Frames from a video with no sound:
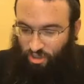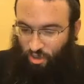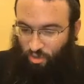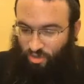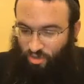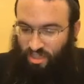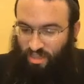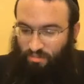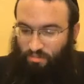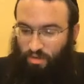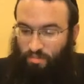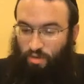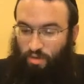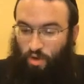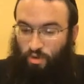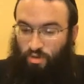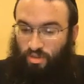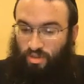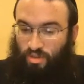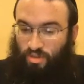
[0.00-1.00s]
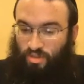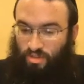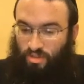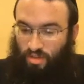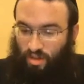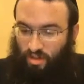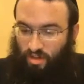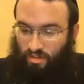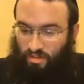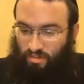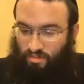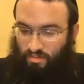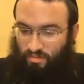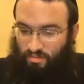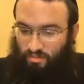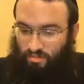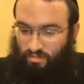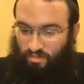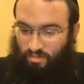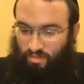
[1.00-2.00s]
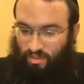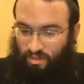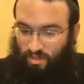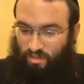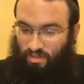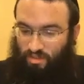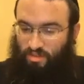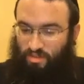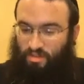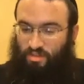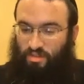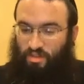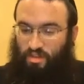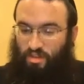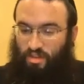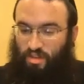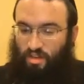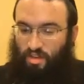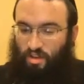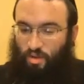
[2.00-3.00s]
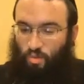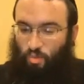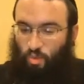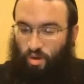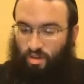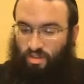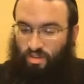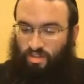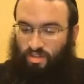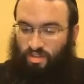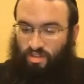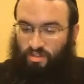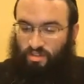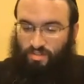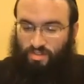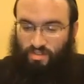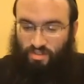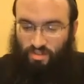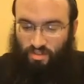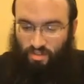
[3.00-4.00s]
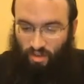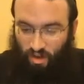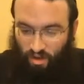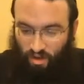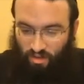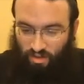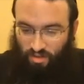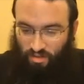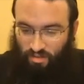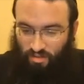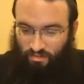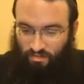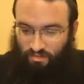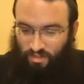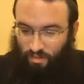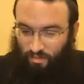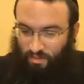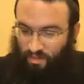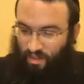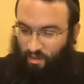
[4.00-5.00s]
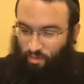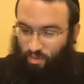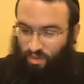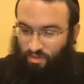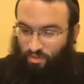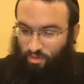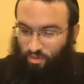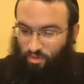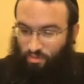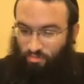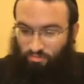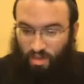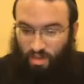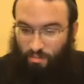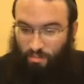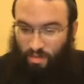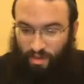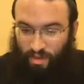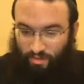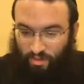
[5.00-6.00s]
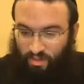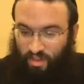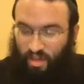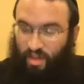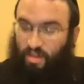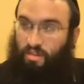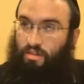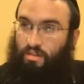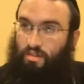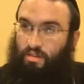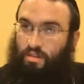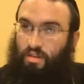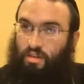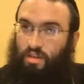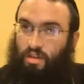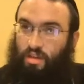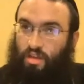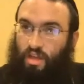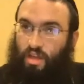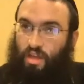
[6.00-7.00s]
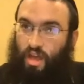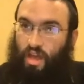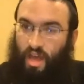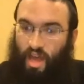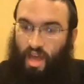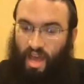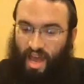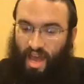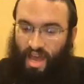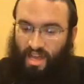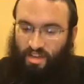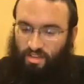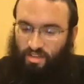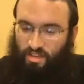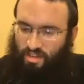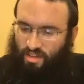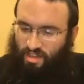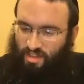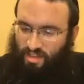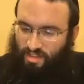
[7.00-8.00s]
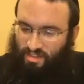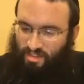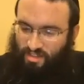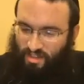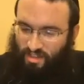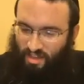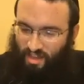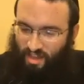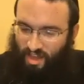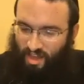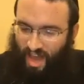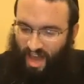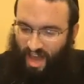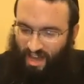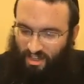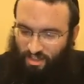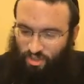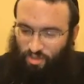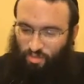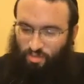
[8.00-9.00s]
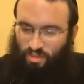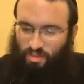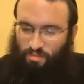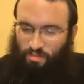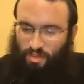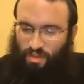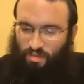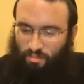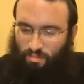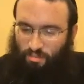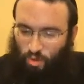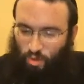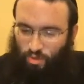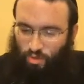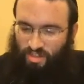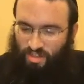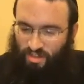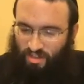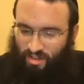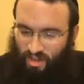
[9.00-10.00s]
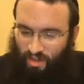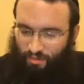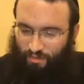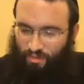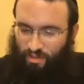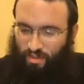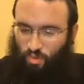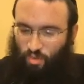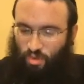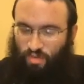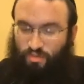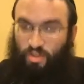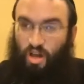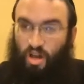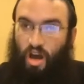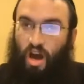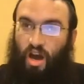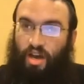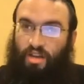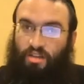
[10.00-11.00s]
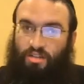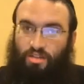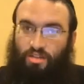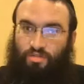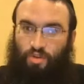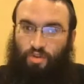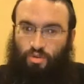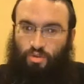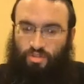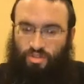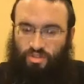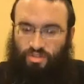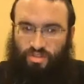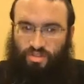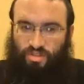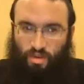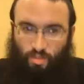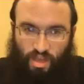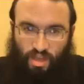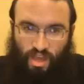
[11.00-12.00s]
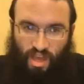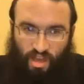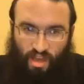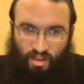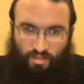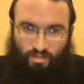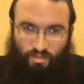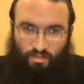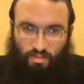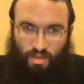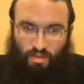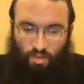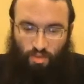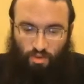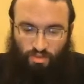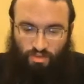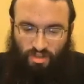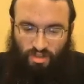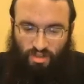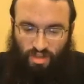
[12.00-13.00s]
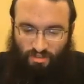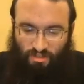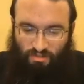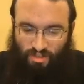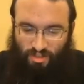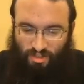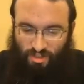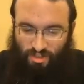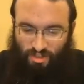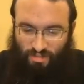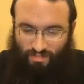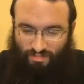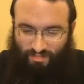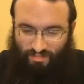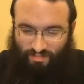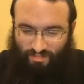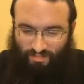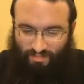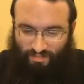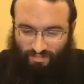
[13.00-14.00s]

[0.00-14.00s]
Shanosein Mamon Tzedakah. You hear this? One could give tzedakah, something that we do maybe every day, and he's actually being Moser Nefesh, one of the highest avodas that we have, being Moser Nefesh,